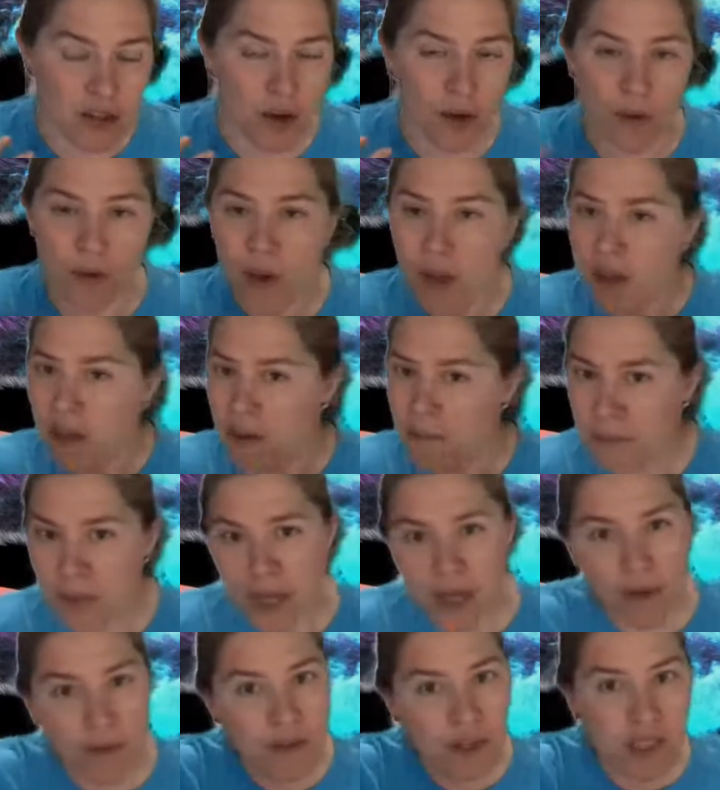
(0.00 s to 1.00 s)
So
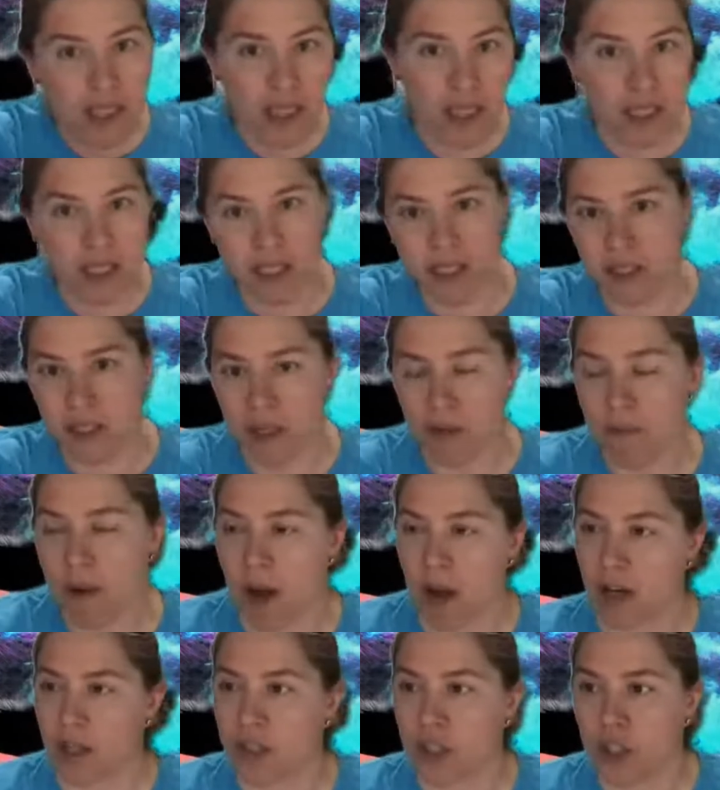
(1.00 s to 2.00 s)
pivoting into
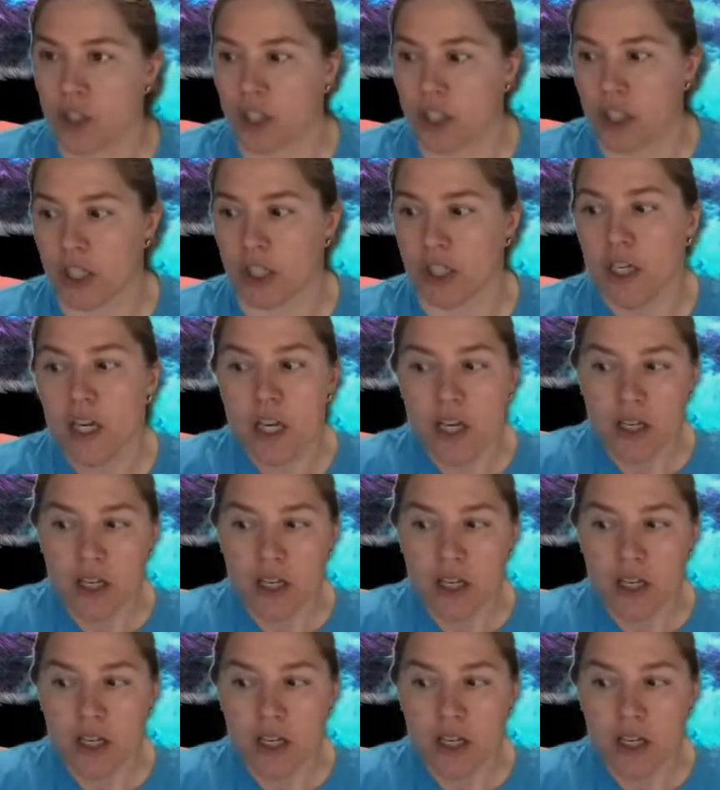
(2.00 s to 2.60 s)
posture,